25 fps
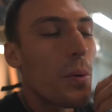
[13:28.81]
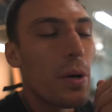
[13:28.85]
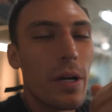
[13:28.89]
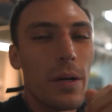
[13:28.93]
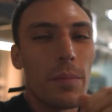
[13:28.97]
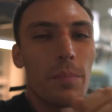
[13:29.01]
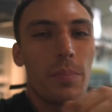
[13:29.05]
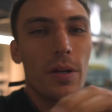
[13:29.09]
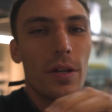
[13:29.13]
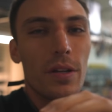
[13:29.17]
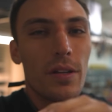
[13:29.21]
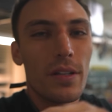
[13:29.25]
We're
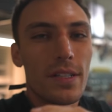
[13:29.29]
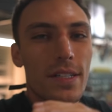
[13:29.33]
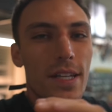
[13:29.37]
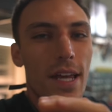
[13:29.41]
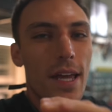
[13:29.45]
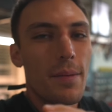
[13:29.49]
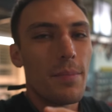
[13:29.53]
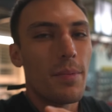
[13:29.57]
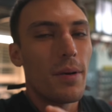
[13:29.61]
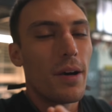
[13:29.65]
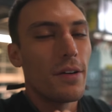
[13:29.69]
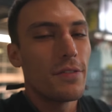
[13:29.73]
gonna peel the
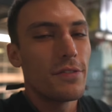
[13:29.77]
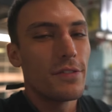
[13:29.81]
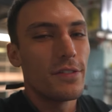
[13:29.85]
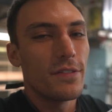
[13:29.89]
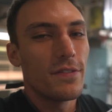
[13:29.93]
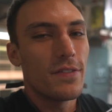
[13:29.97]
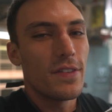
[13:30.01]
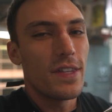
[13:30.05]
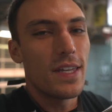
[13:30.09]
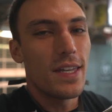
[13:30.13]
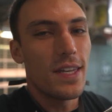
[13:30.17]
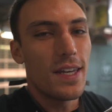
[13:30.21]
tape off
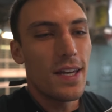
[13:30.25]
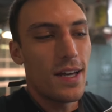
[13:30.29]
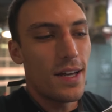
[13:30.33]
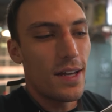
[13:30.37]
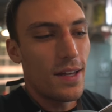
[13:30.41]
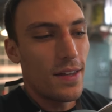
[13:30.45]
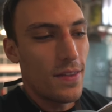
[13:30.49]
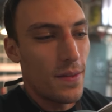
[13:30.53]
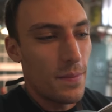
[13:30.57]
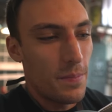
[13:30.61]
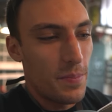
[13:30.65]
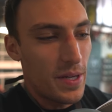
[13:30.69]
of
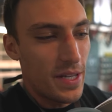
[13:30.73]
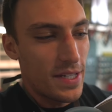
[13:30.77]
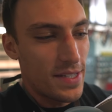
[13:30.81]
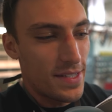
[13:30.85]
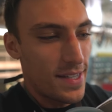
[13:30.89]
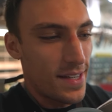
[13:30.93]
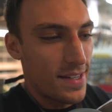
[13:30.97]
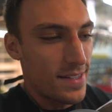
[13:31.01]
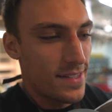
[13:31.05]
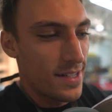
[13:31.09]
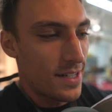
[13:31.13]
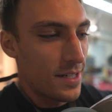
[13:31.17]
the piece
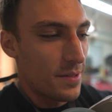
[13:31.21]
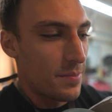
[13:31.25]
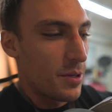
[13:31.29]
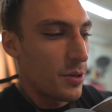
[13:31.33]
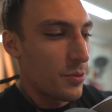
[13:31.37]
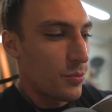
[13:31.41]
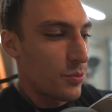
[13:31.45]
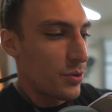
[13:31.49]
that's gonna be